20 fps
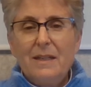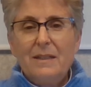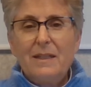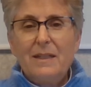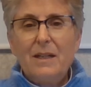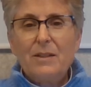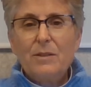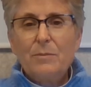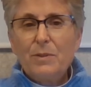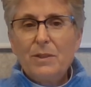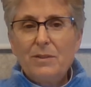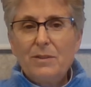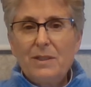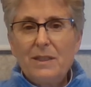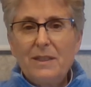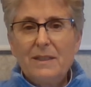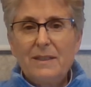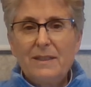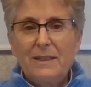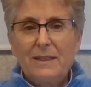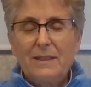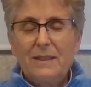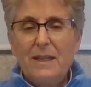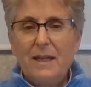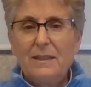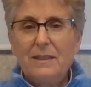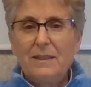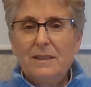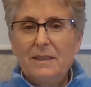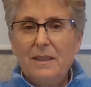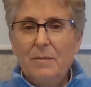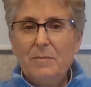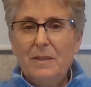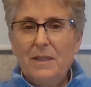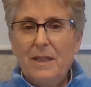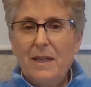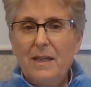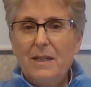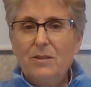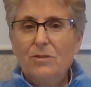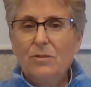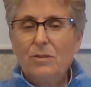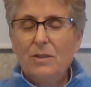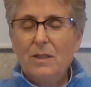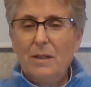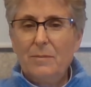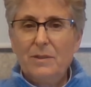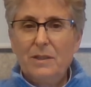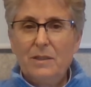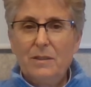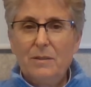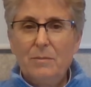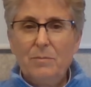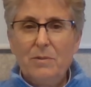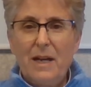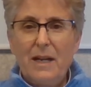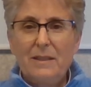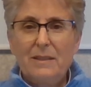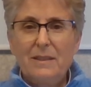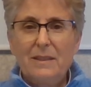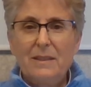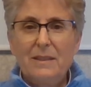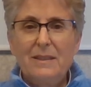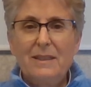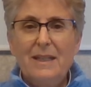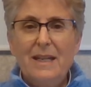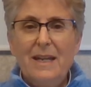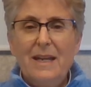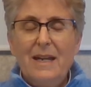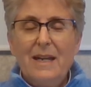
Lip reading: Now, the beauty is that some days you'll come to your practice